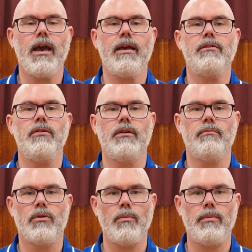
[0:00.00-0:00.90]
As you can
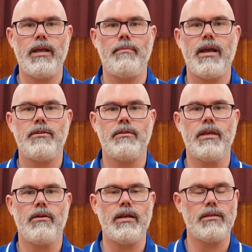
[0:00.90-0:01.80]
probably imagine,
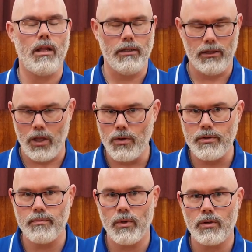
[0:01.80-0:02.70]
there is
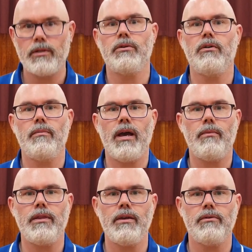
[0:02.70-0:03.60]
loads more to talk about
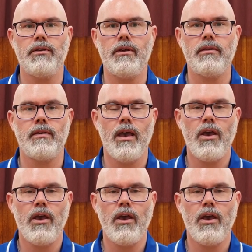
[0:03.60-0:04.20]
with heel turns.